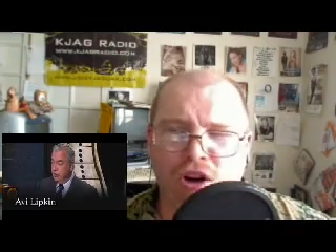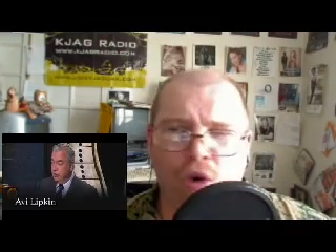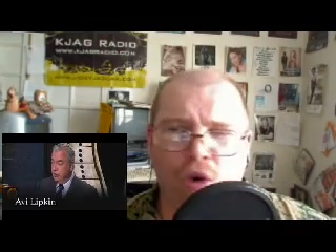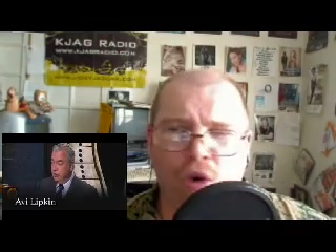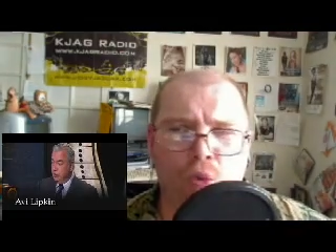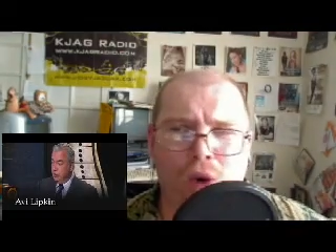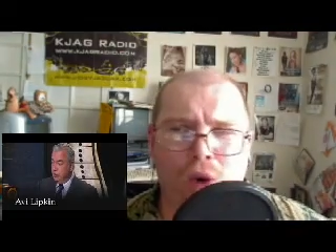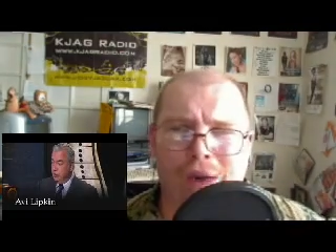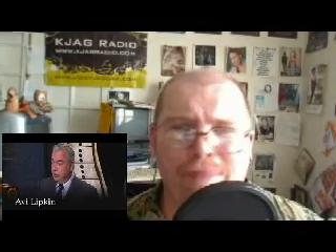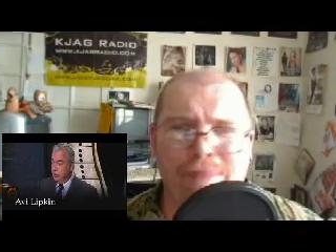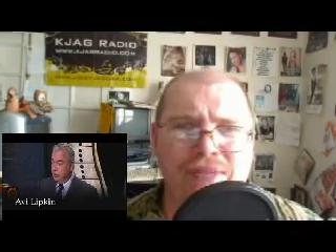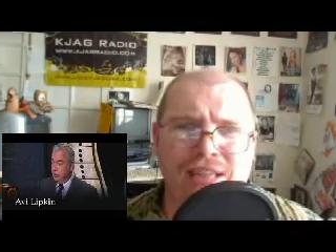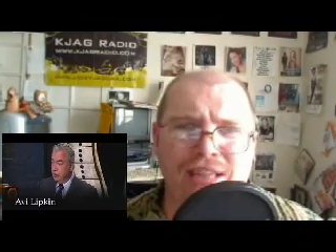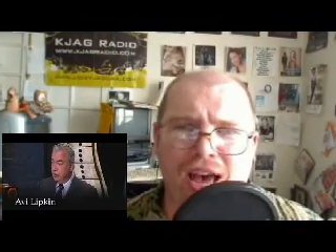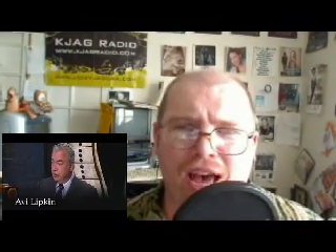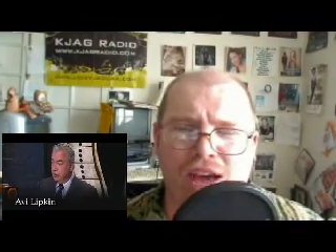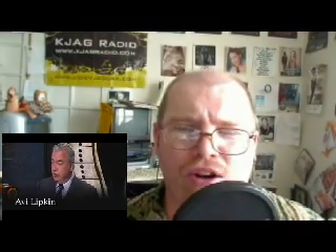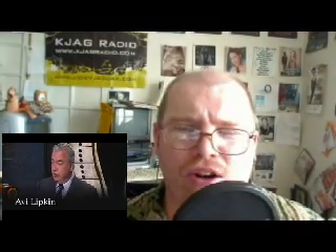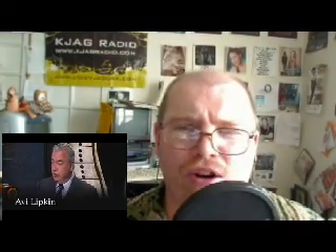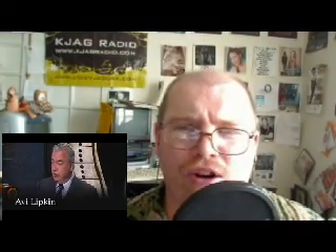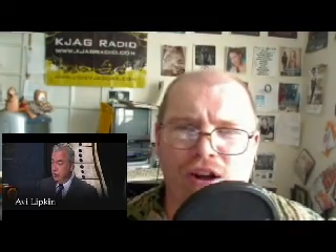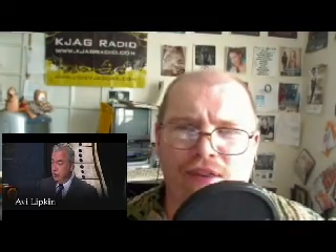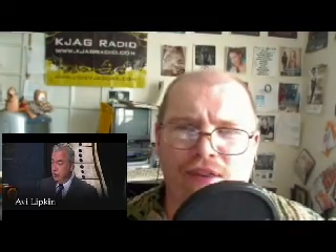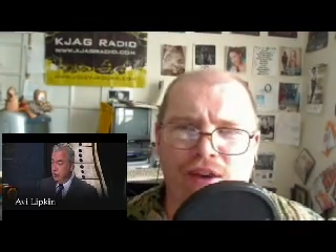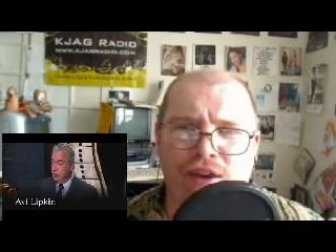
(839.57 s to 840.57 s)
Is there a
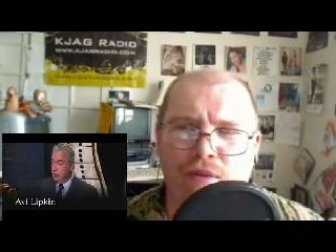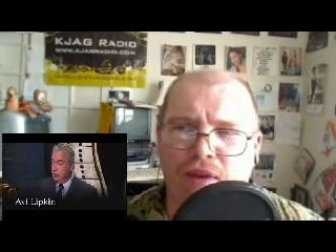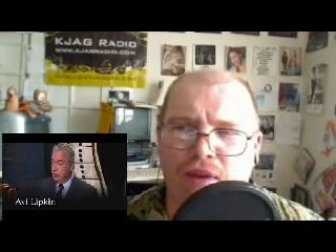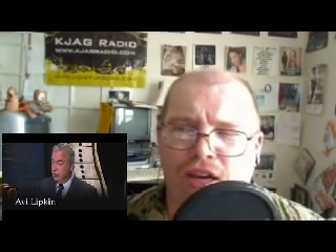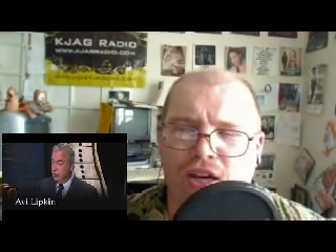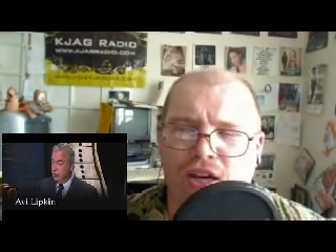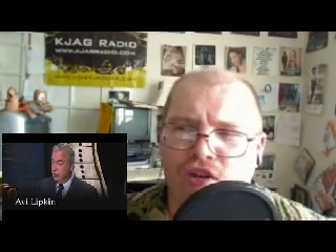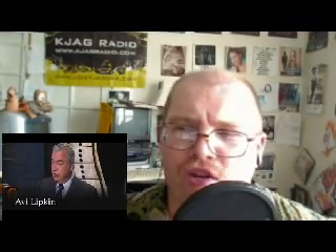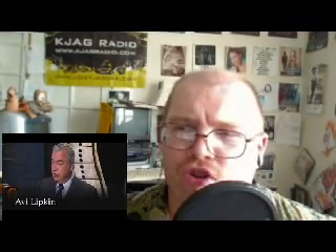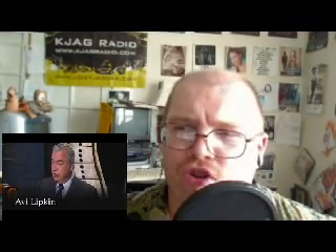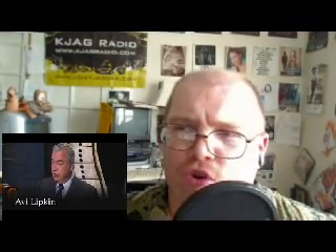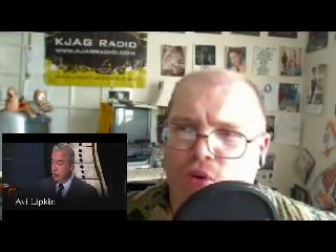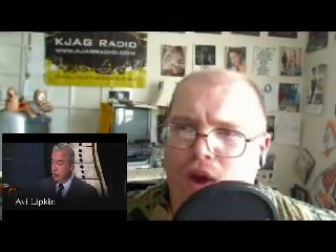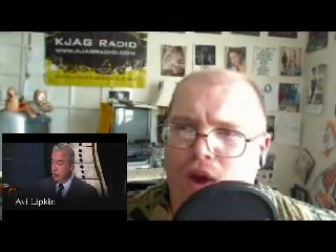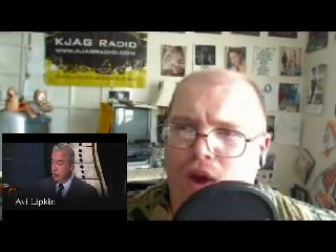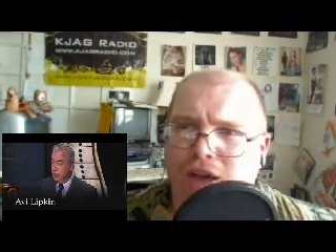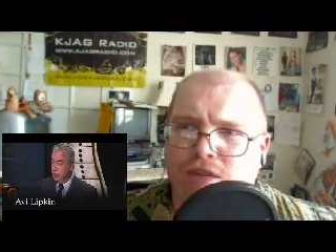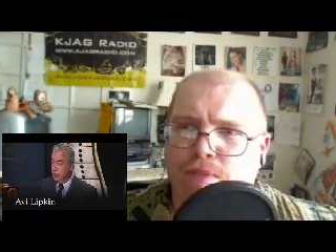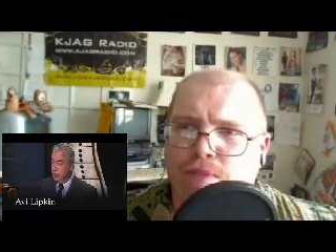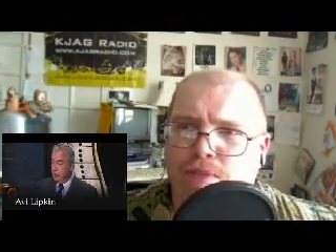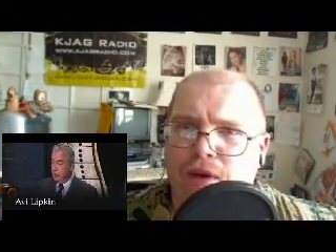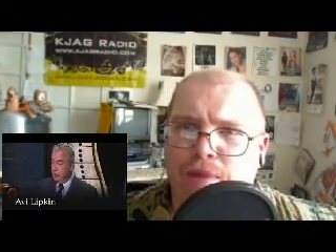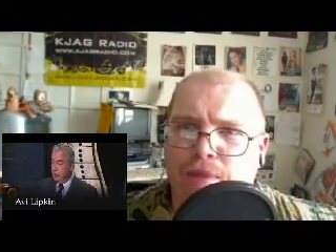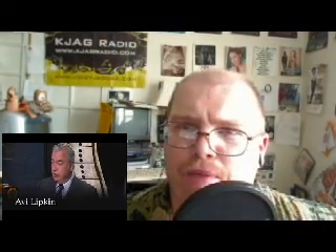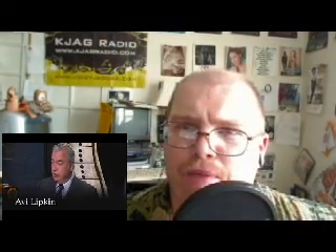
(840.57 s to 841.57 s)
website or anything we
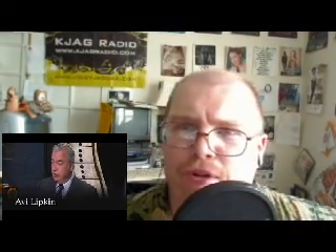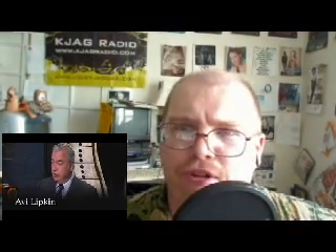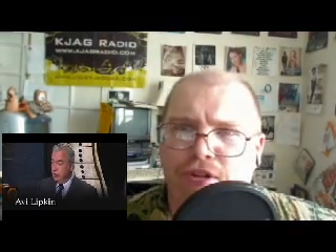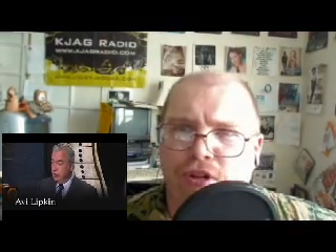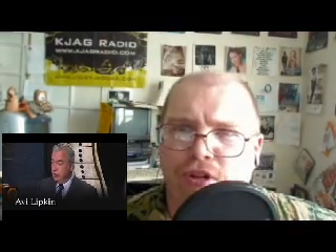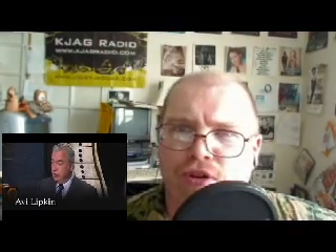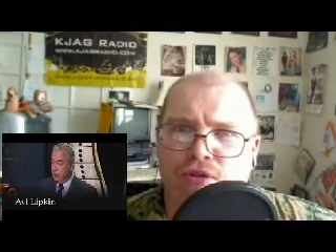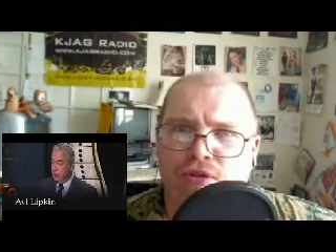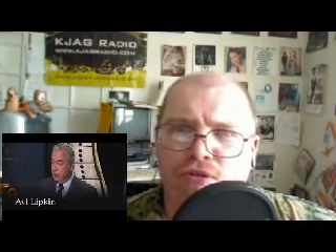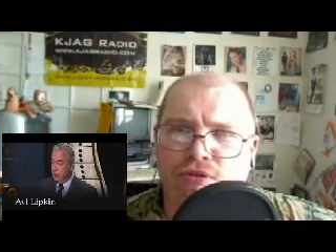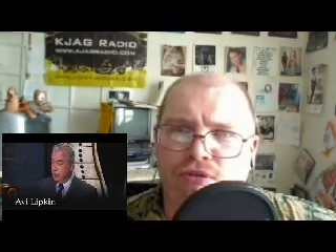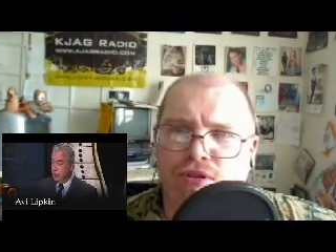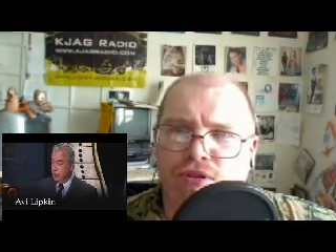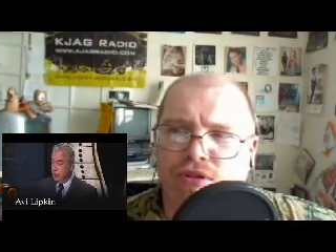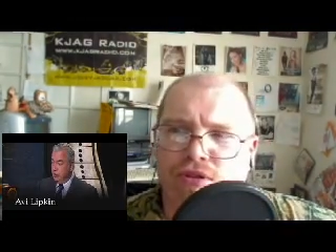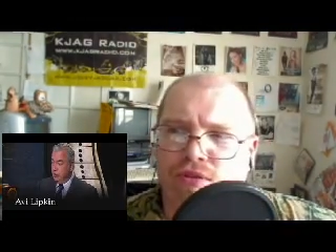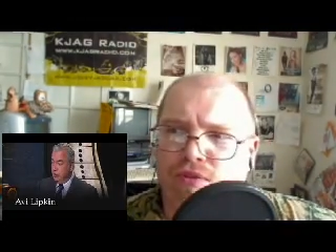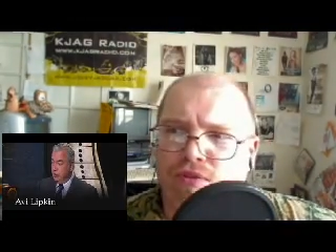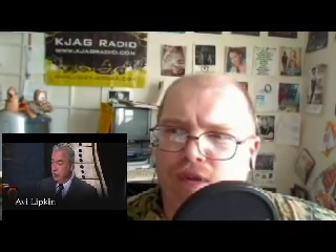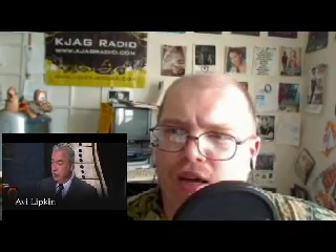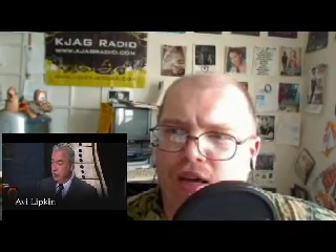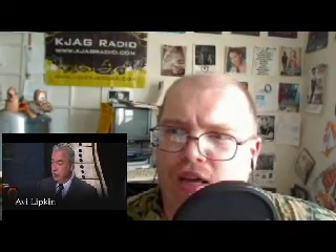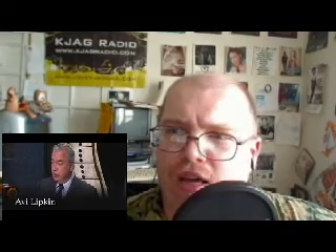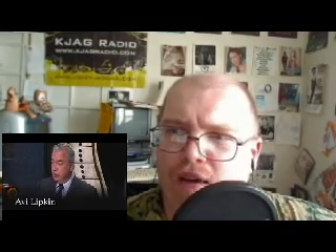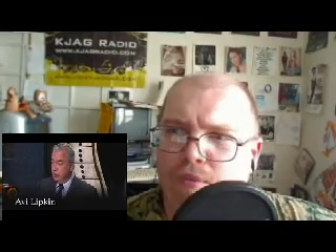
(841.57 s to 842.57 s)
can direct people
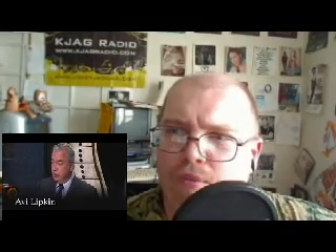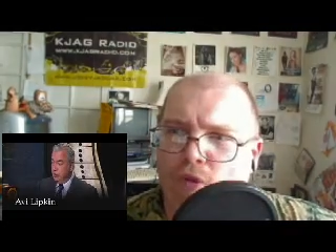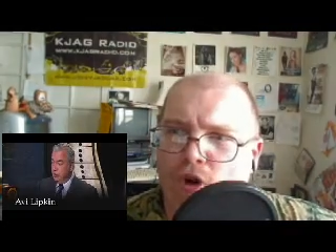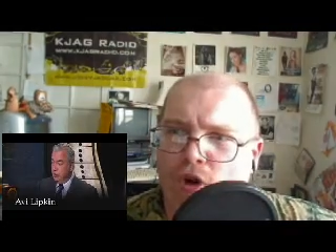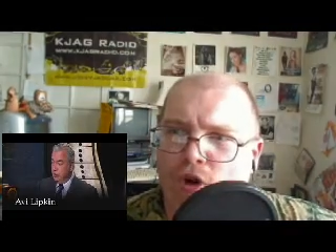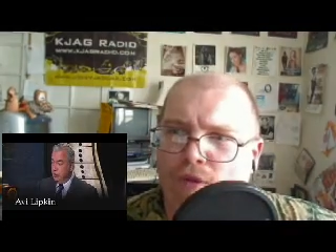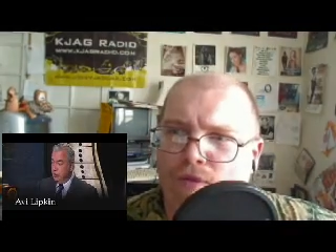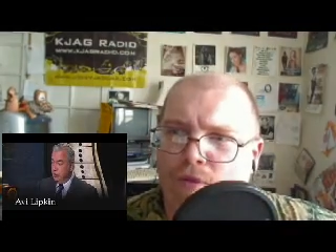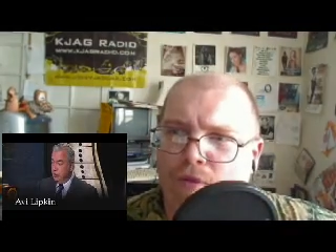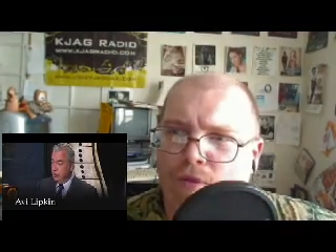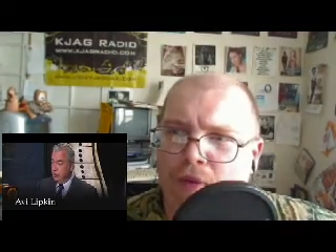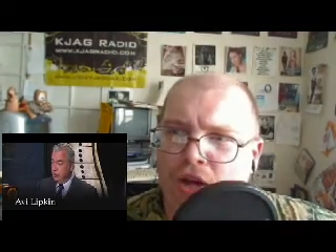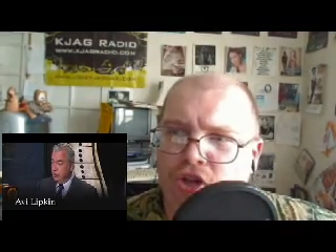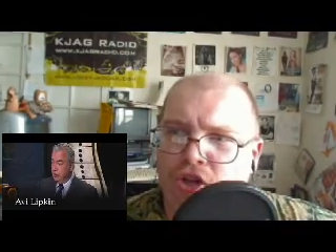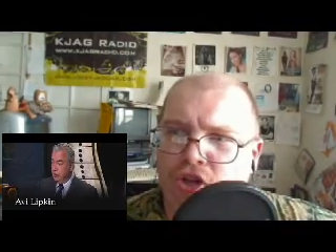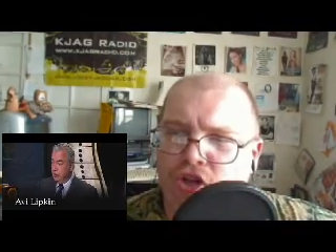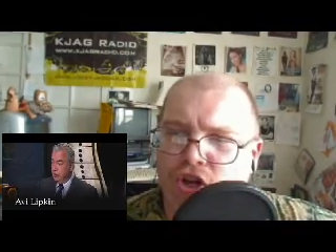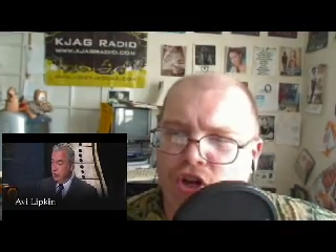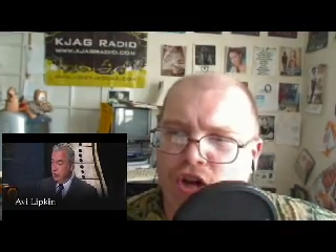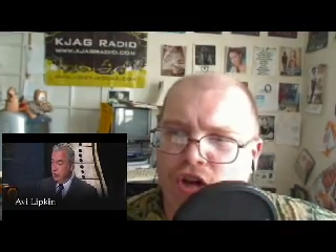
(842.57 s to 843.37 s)
to get more